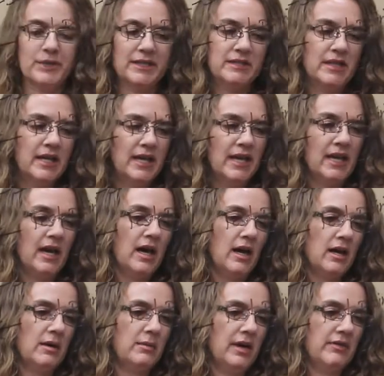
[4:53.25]
but
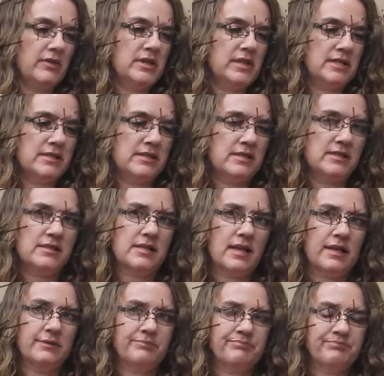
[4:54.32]
everything's
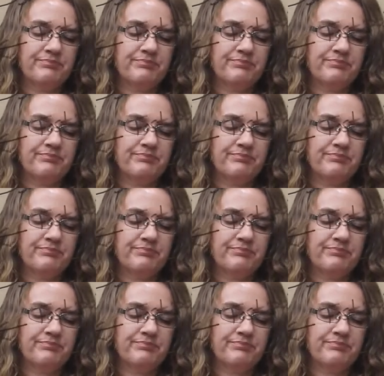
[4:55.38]
inside.